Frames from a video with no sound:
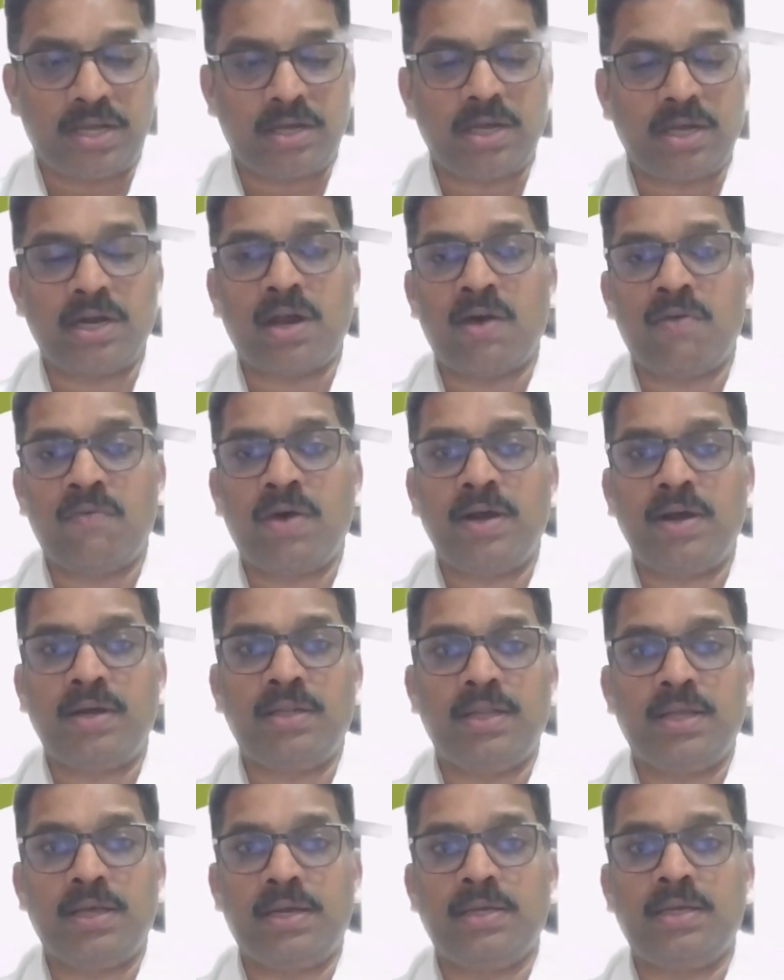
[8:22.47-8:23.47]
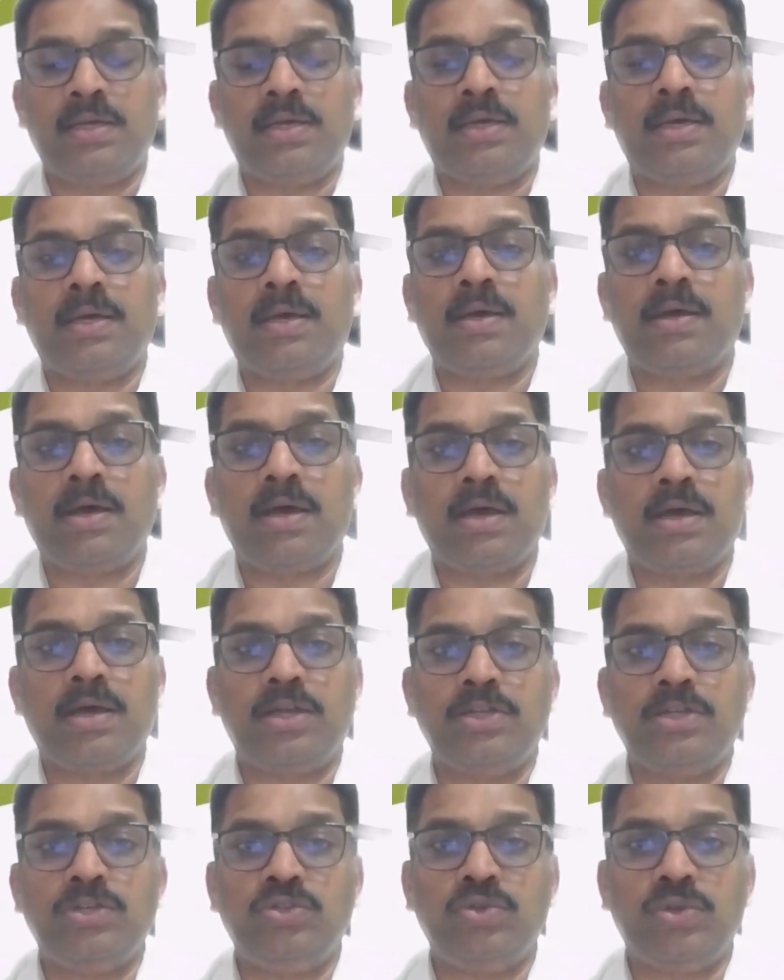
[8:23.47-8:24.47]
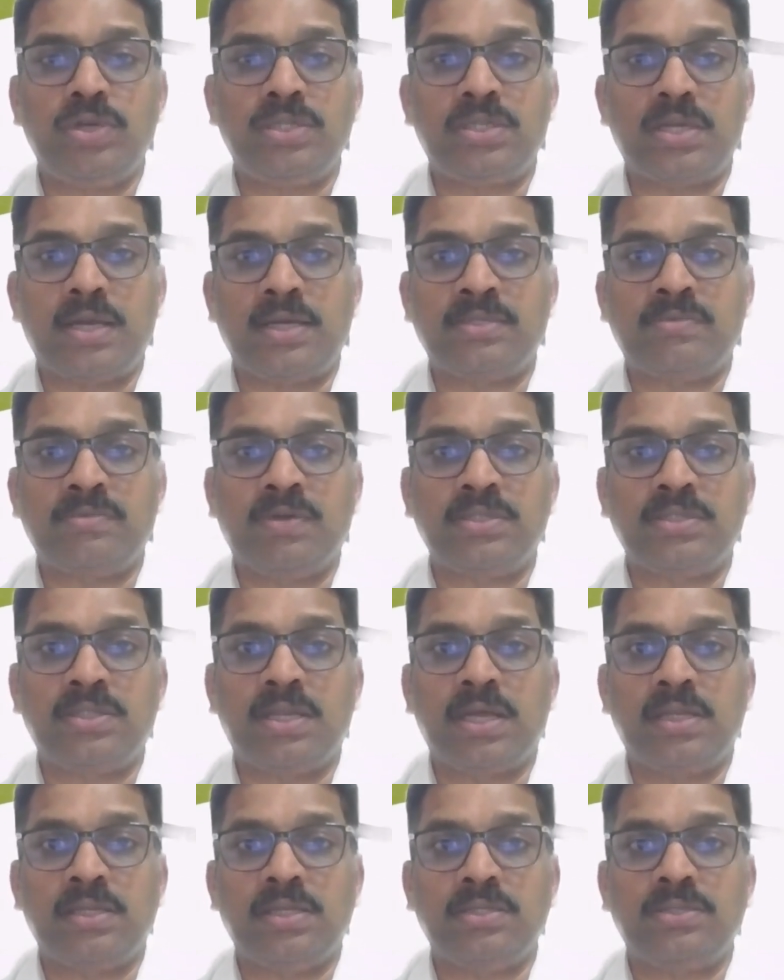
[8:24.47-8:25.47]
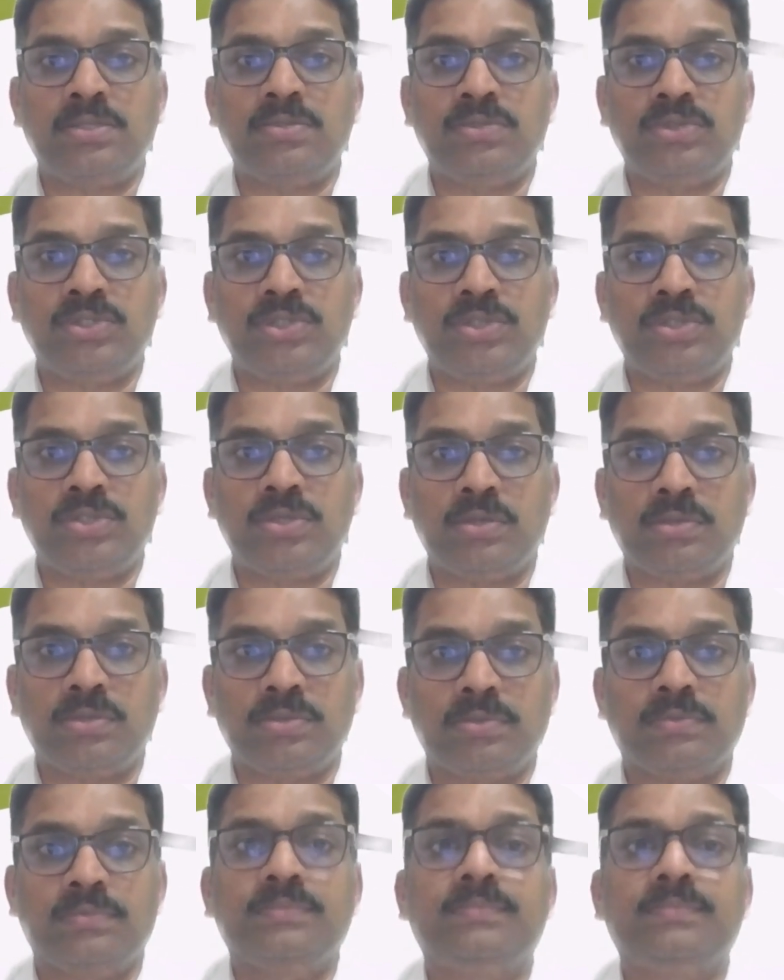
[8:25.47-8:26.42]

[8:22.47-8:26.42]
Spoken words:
They can avoid their injuries as well as the others injuries also.